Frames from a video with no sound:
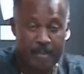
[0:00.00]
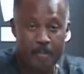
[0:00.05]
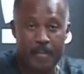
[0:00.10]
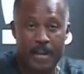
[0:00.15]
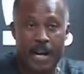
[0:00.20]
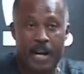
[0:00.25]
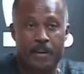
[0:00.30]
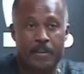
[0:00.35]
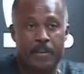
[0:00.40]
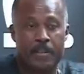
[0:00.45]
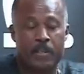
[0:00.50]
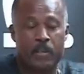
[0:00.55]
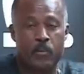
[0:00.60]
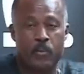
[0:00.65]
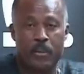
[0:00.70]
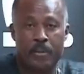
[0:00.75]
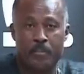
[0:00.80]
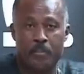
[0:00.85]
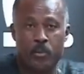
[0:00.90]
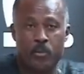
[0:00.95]
Lara,
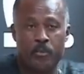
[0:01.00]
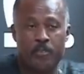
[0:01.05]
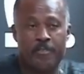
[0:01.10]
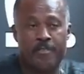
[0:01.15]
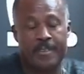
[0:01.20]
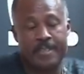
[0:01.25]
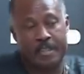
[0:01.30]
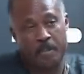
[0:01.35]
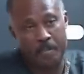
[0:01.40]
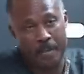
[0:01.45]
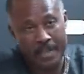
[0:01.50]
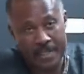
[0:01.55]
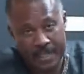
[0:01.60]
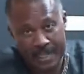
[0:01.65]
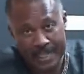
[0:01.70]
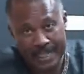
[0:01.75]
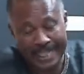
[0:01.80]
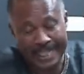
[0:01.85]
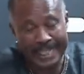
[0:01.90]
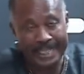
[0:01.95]
we move
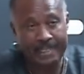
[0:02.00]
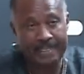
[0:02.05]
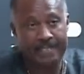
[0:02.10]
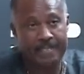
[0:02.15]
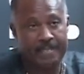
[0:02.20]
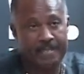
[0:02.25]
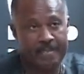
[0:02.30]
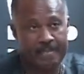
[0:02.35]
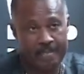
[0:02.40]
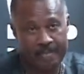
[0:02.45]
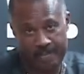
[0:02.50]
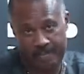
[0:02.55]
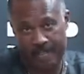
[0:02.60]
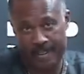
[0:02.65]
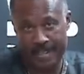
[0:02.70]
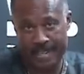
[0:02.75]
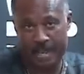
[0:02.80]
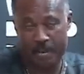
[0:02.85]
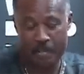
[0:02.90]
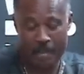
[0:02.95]
fundamentally,
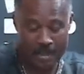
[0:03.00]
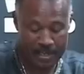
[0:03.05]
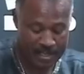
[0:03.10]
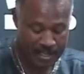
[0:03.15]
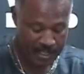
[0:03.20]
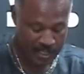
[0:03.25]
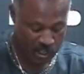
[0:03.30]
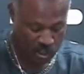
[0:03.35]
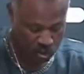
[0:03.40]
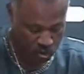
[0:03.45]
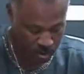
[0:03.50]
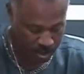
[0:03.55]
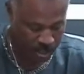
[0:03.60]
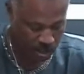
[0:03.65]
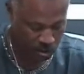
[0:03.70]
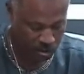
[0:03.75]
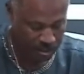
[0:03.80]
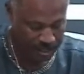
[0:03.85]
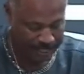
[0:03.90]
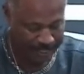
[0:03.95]

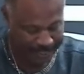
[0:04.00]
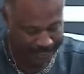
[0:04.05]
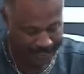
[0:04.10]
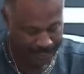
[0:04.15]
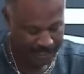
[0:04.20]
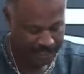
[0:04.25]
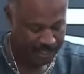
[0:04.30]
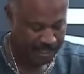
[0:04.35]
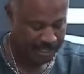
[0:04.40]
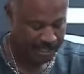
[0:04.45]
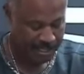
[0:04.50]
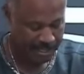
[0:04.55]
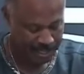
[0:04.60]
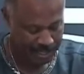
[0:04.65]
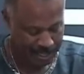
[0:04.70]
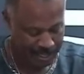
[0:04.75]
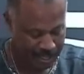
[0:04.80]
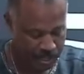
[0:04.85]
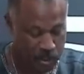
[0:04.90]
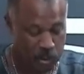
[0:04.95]
structurally,
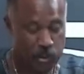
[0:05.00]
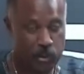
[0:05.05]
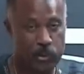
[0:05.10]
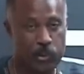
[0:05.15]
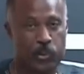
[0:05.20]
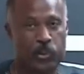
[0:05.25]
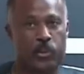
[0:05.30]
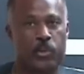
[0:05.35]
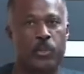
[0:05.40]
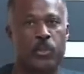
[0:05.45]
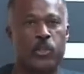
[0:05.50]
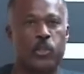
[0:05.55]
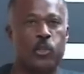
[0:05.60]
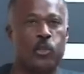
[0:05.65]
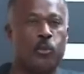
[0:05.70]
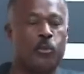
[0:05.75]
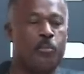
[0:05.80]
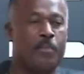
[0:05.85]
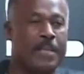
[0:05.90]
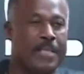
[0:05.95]
to
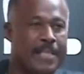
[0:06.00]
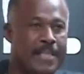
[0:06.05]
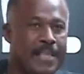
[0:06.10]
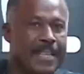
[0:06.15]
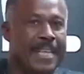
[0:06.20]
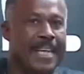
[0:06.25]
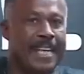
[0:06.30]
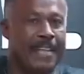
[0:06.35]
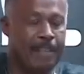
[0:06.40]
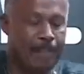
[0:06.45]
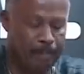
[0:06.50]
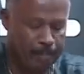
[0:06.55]
Mr. Gayle.